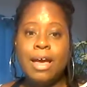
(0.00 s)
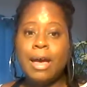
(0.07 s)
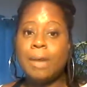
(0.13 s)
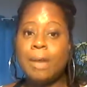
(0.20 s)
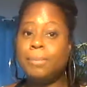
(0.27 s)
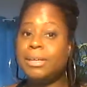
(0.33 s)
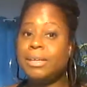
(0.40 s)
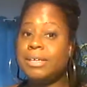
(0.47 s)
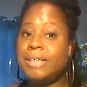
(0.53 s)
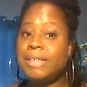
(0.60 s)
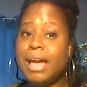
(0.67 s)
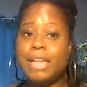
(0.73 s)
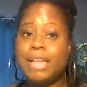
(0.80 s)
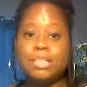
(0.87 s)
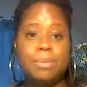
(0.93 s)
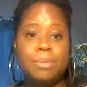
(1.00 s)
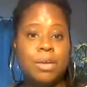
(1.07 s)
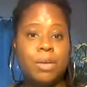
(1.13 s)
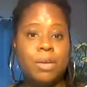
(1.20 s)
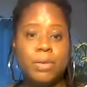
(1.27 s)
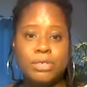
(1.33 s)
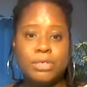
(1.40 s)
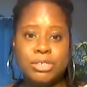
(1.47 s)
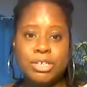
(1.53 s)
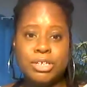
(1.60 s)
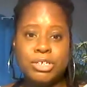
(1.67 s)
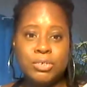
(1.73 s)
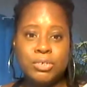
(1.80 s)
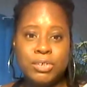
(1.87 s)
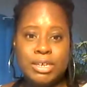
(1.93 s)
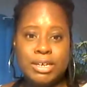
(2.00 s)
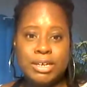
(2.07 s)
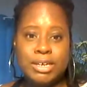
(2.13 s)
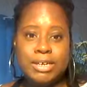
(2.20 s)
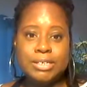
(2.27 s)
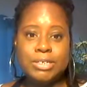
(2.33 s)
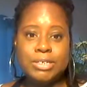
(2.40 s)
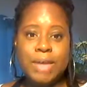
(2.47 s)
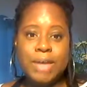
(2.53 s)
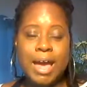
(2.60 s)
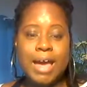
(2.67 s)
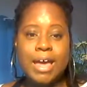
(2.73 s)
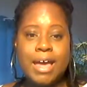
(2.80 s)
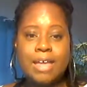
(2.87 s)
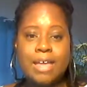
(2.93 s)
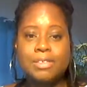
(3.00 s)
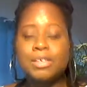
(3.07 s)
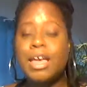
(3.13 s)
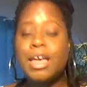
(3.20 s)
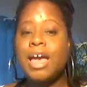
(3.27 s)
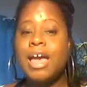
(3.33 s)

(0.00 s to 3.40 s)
Please ask me any questions that you need to ask.